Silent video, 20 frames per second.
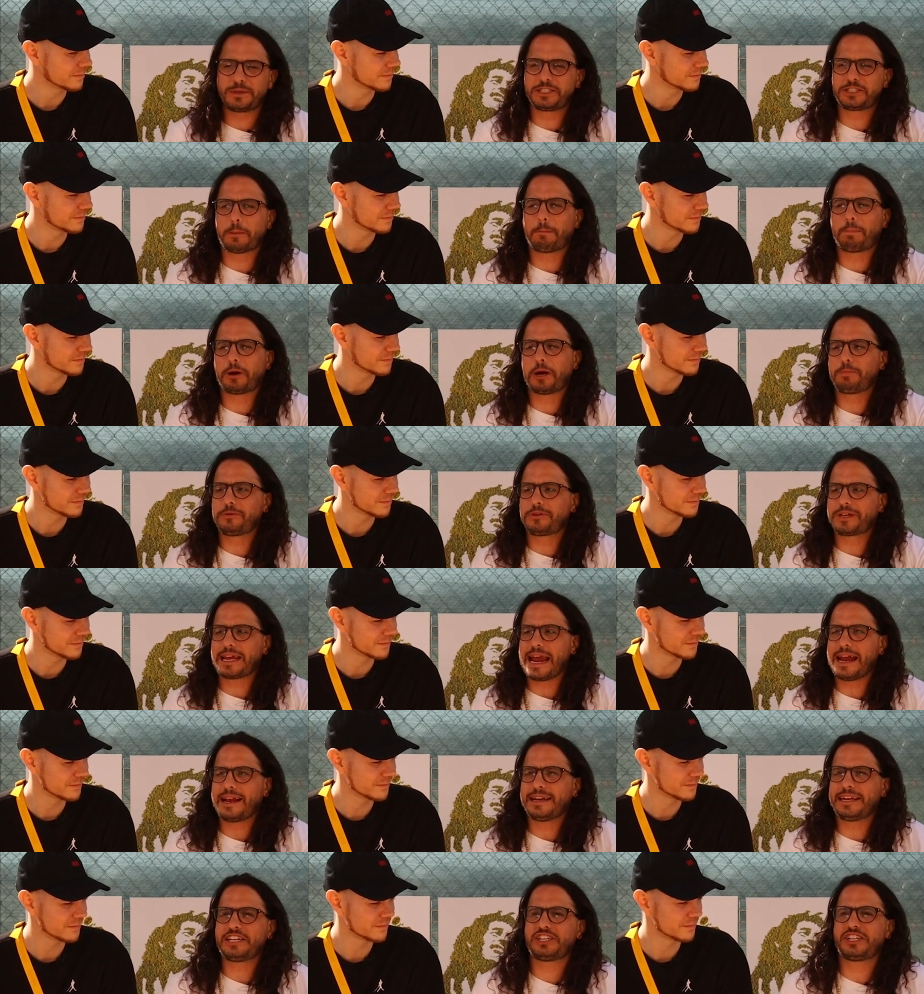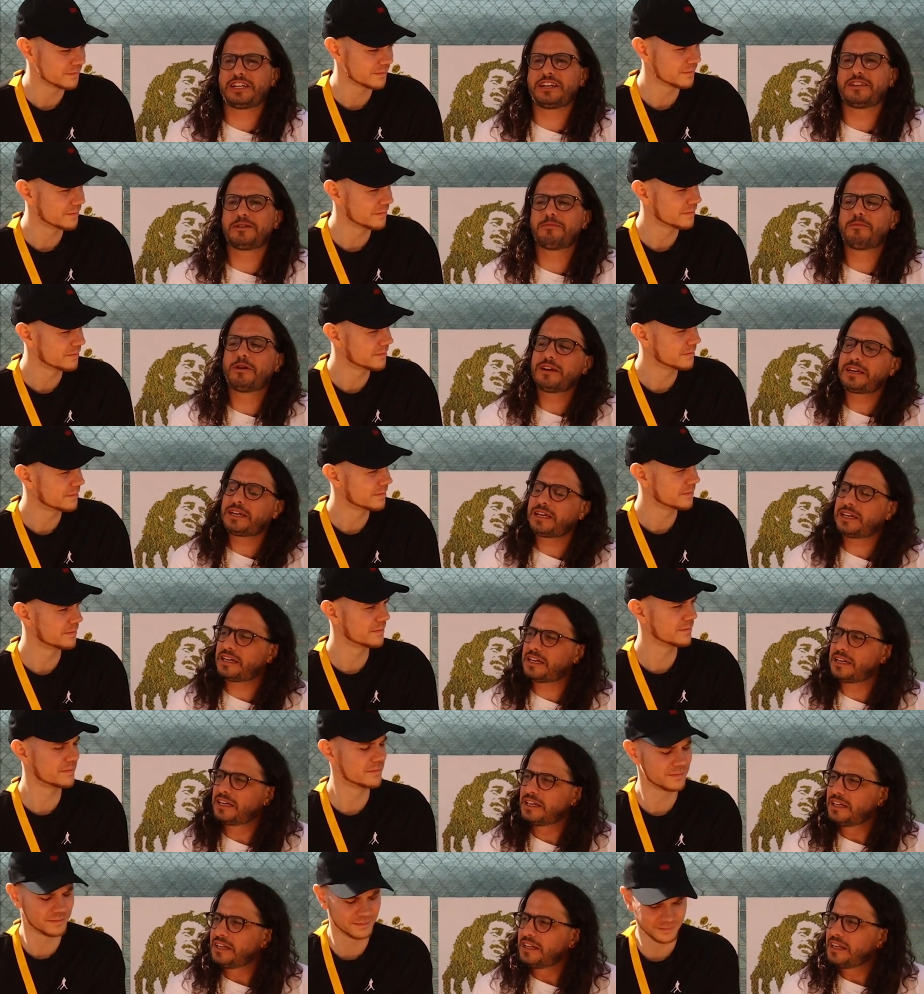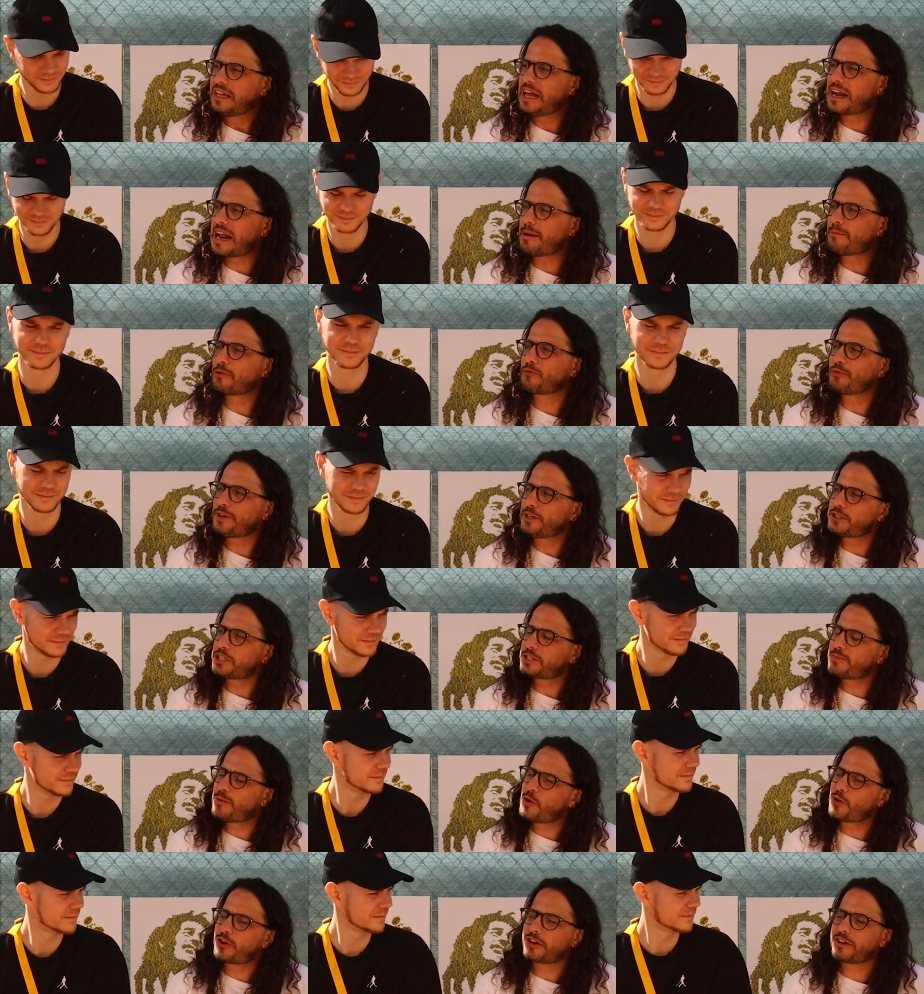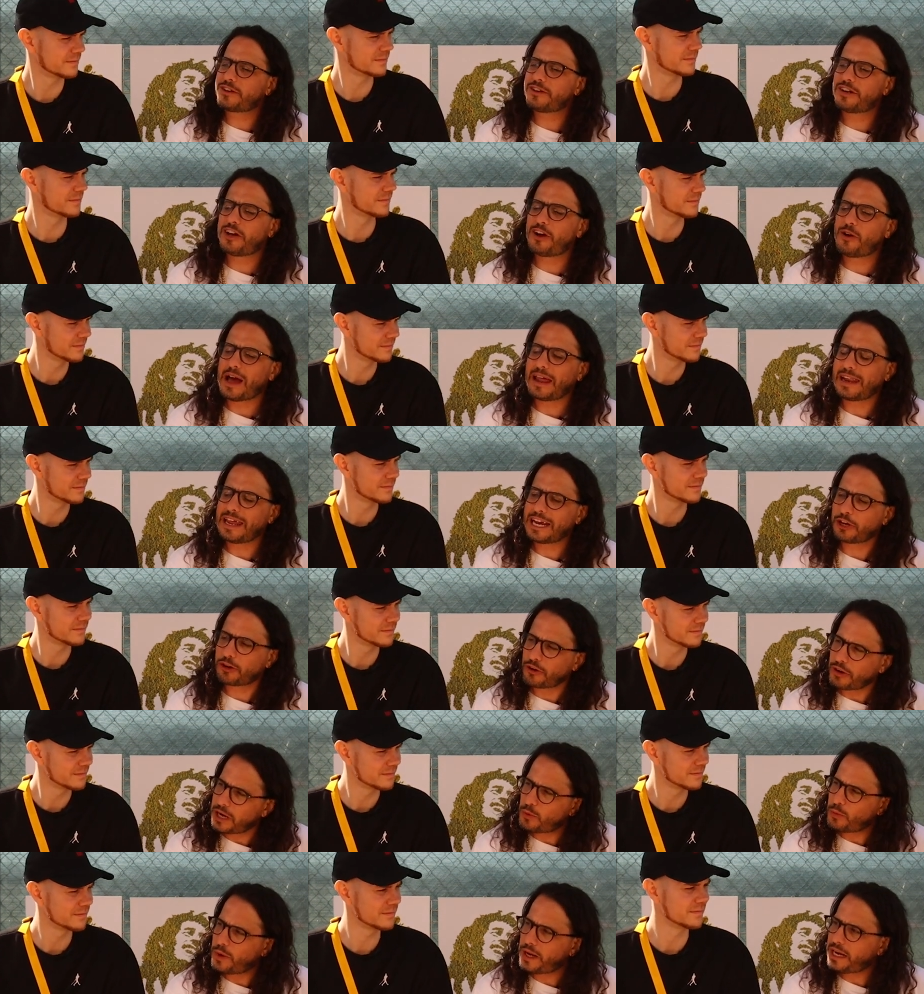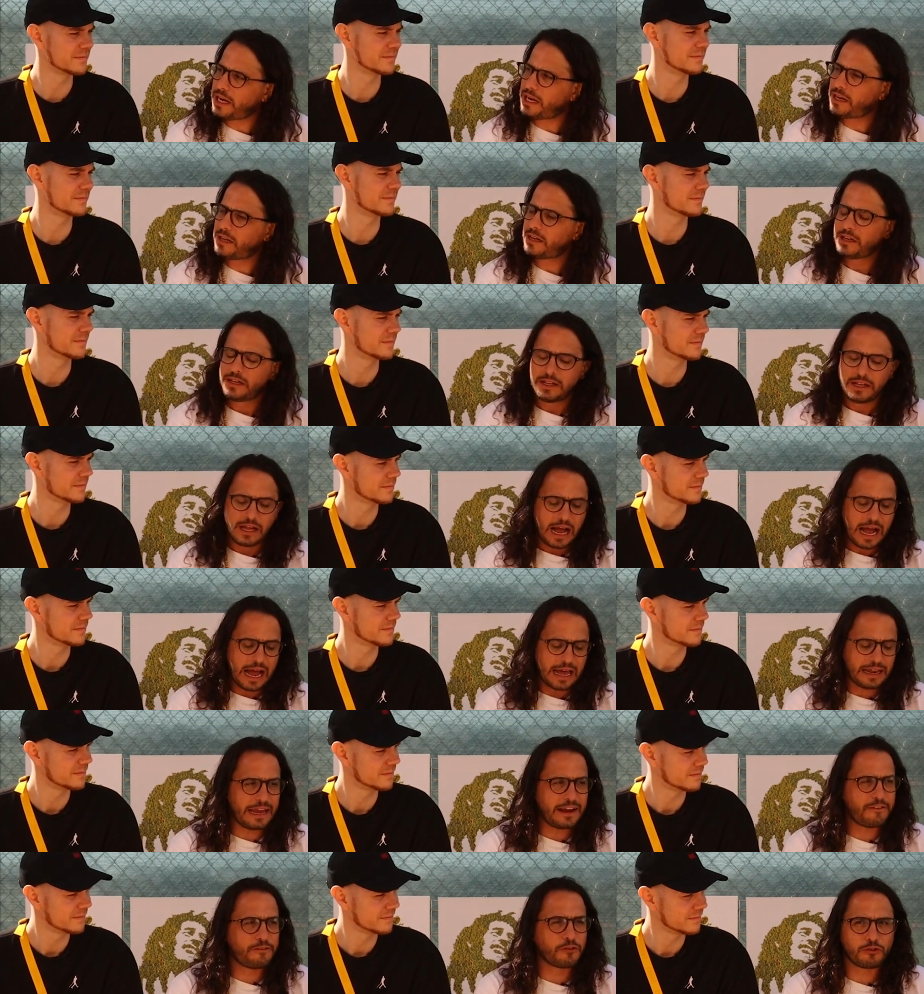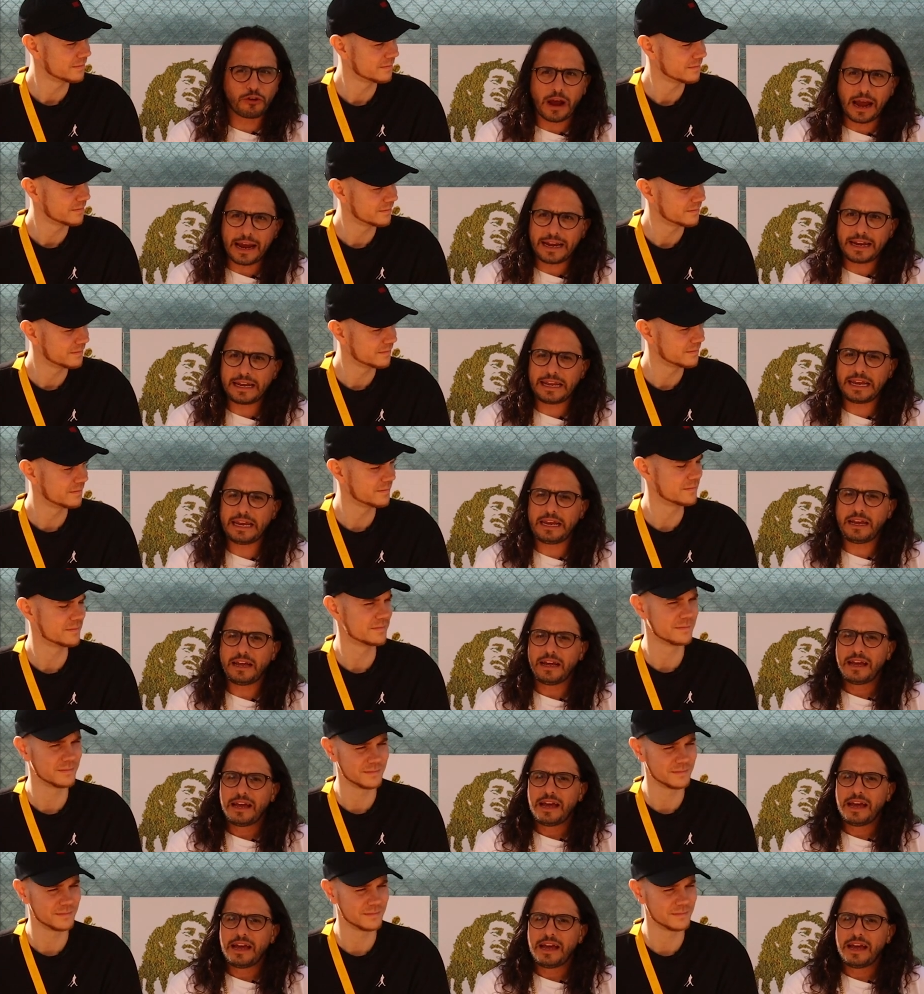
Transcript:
Speaker 1: a bunch of purple candy shit on the market, and I'm a real smoker. You know, I like green weed, I like variety.